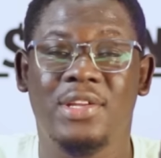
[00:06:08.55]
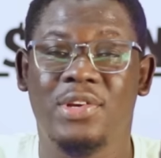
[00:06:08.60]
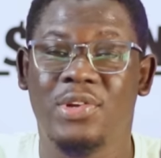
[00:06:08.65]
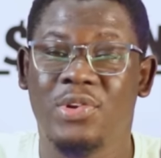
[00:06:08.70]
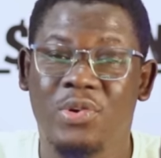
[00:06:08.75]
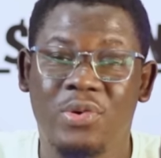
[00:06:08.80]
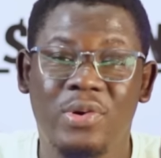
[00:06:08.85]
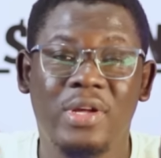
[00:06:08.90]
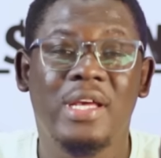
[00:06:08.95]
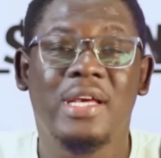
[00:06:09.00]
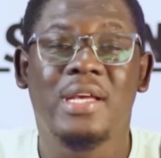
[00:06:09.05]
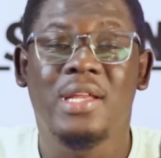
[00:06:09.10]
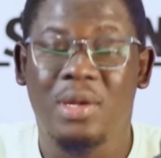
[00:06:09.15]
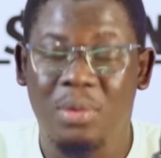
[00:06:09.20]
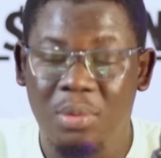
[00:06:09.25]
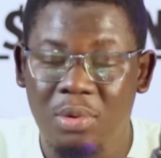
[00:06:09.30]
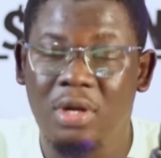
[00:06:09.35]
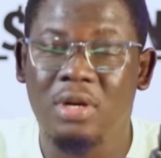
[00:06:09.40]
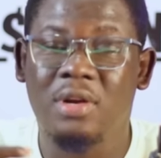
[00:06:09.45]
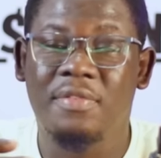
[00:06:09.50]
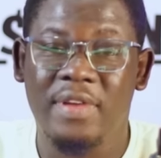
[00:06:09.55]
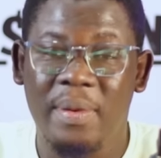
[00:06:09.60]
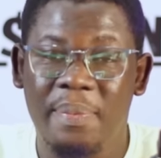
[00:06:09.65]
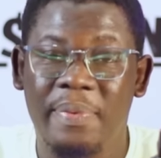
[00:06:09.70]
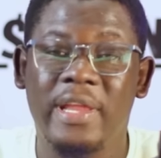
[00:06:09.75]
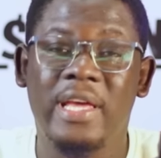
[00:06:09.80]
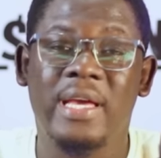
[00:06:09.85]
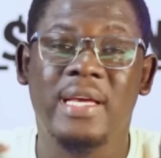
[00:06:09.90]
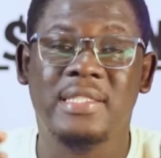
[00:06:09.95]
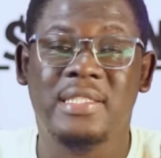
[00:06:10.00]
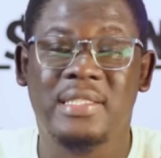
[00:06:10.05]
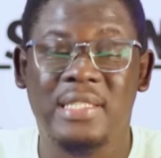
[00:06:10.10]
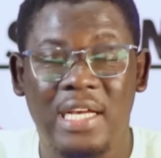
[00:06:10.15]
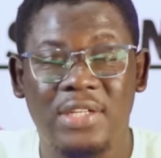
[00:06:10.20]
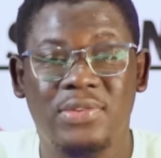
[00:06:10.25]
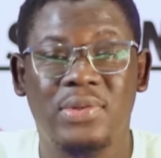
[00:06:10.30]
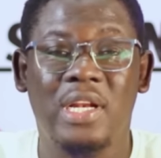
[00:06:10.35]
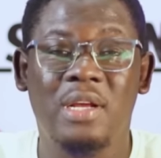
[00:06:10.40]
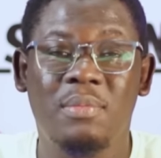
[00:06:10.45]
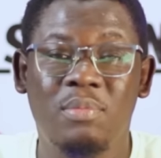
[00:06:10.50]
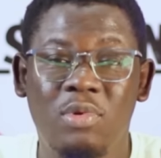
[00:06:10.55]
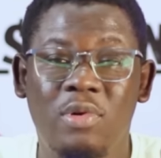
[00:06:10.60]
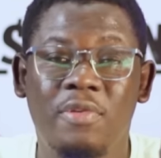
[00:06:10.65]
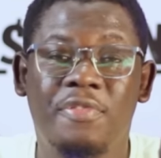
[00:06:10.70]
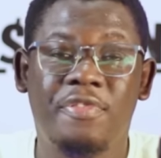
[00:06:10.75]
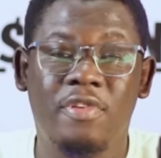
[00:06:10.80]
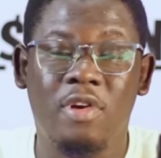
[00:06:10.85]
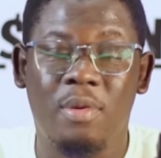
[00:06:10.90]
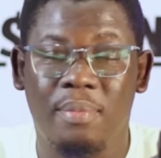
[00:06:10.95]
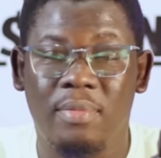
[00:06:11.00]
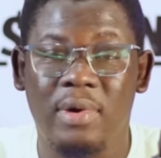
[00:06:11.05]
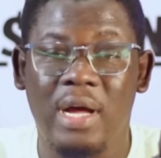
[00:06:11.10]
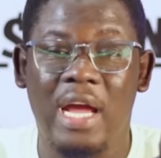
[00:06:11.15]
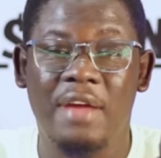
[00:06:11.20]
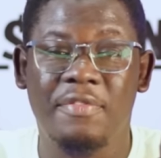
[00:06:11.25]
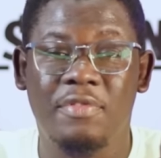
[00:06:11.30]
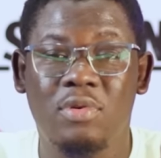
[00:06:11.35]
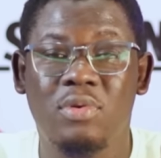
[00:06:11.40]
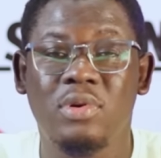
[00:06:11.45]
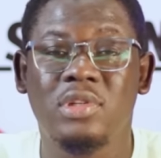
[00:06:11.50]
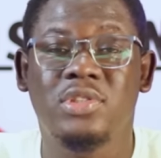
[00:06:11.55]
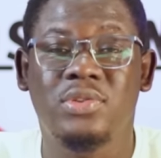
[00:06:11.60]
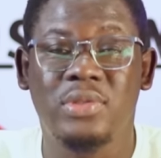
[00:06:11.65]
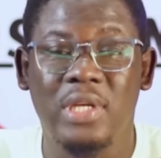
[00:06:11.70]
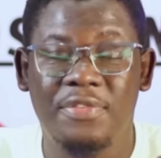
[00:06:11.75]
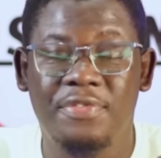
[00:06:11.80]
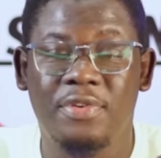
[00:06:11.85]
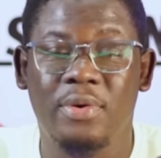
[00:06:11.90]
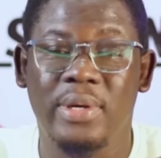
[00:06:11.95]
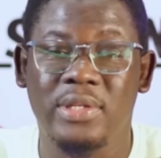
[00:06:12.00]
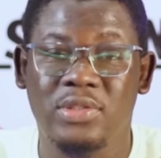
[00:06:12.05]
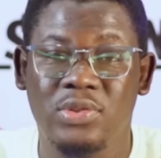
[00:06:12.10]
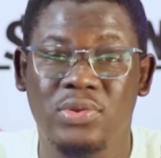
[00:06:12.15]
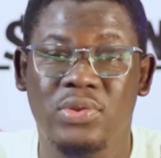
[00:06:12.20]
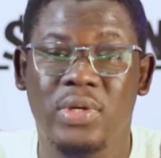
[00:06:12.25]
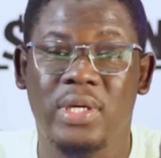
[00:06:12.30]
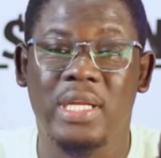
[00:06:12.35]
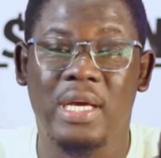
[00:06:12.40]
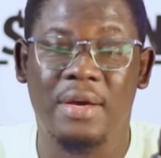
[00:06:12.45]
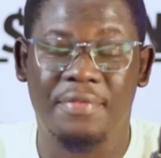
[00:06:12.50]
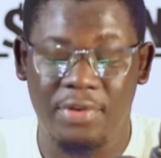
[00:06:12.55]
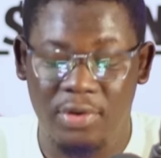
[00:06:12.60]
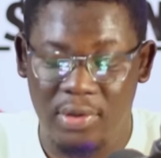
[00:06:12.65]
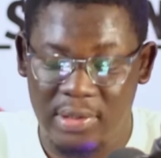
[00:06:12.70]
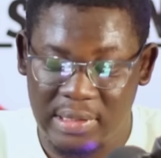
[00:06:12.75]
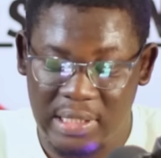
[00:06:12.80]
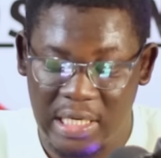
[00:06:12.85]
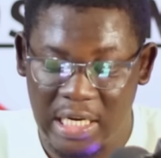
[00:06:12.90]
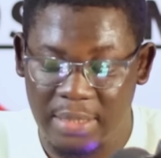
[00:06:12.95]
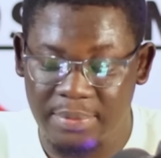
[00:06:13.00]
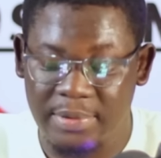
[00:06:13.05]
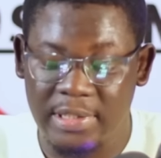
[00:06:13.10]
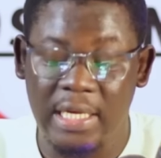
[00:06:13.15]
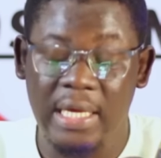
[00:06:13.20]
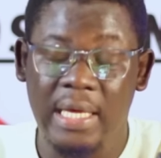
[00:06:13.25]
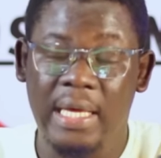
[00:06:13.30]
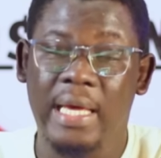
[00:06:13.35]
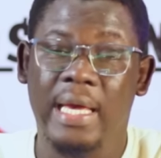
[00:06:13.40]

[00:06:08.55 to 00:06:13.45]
You know, a lot of the players actually moved from Ivory Coast straight forward to join their various clubs.